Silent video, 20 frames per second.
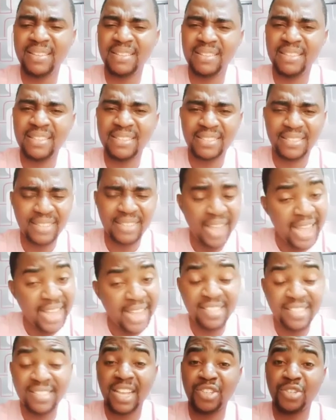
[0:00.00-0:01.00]

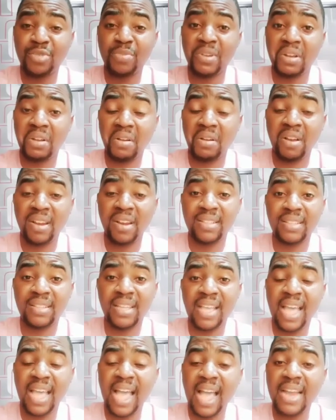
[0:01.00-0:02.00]
scientist as you may call it.
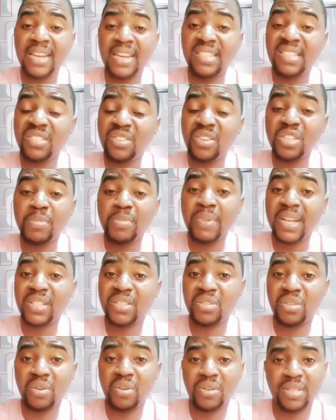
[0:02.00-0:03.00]
And this is just my
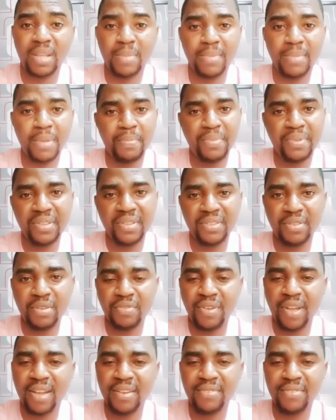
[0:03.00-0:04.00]
thought and my piece
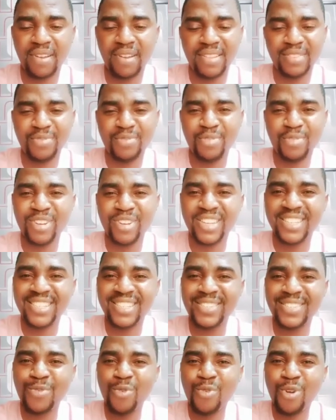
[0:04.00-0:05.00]
of advice for
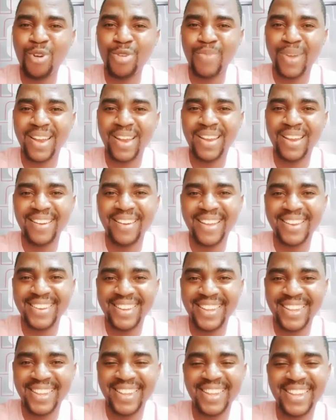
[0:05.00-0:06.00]
this World Malaria
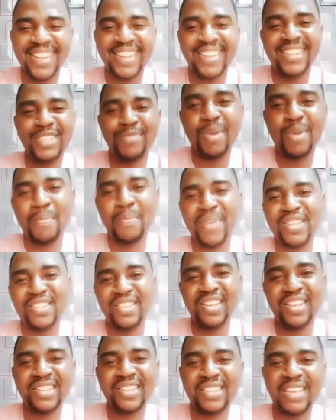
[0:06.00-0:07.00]
Day. This is my
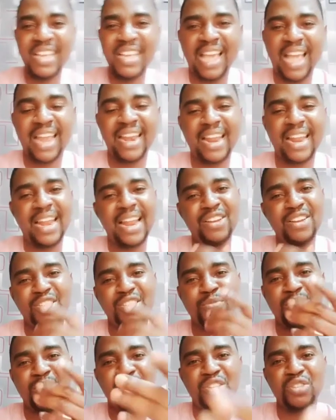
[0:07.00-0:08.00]
message, and allow
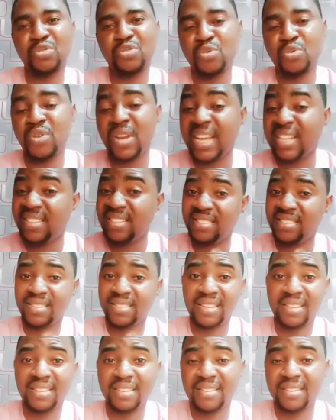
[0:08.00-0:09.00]
this message to go. Let it
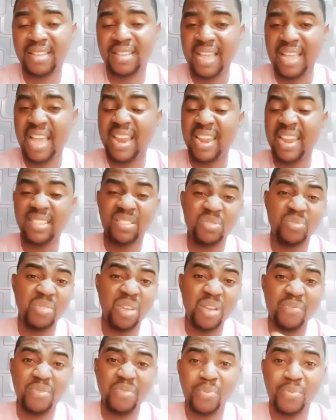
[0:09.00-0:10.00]
sink and let it
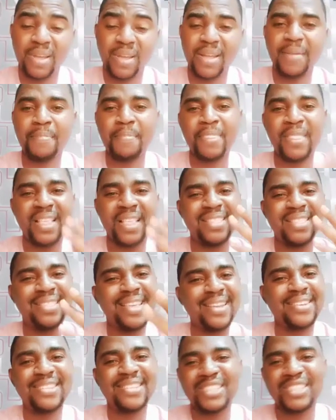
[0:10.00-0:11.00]
go everywhere.
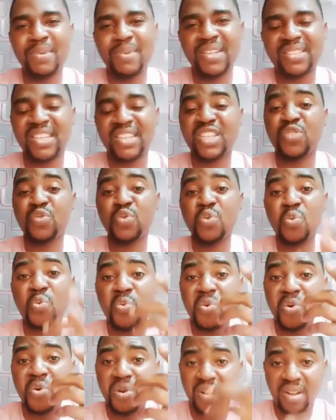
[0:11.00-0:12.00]
Take this message, it will
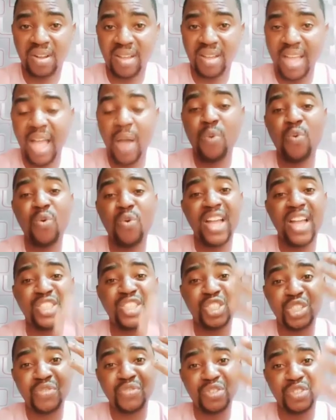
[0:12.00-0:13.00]
work, and we will
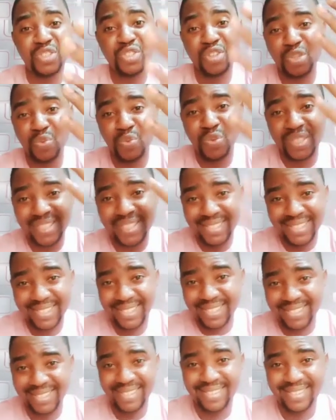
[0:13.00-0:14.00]
achieve result with
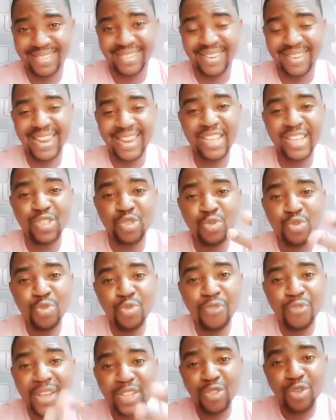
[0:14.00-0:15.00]
it. Let's do
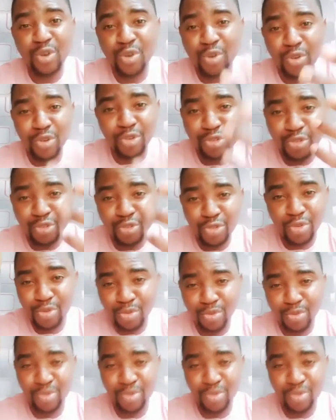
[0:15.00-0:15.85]
vector control.